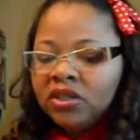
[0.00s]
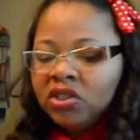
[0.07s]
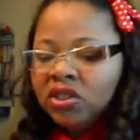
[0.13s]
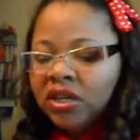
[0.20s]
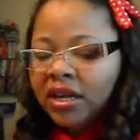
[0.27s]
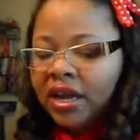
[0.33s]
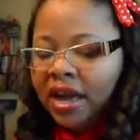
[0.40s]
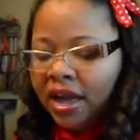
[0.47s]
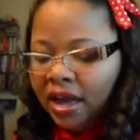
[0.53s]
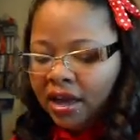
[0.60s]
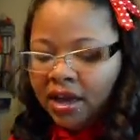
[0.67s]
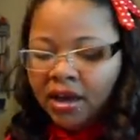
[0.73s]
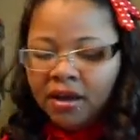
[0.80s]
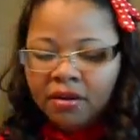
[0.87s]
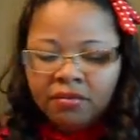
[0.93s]
she
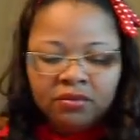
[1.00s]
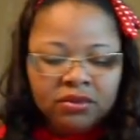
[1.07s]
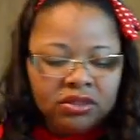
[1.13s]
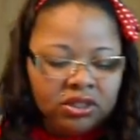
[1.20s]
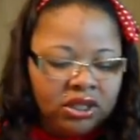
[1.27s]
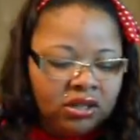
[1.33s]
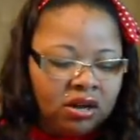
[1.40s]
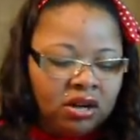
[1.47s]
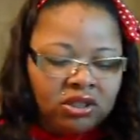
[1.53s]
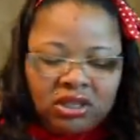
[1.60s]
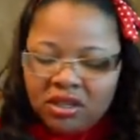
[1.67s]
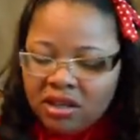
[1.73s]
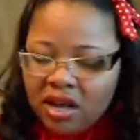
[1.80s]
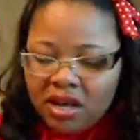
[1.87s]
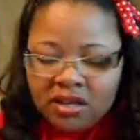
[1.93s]
um she you know
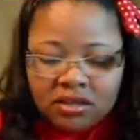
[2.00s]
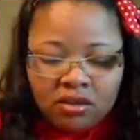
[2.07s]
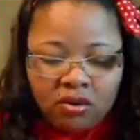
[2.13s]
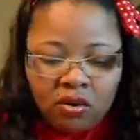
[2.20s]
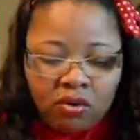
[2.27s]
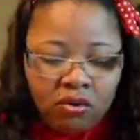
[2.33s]
she does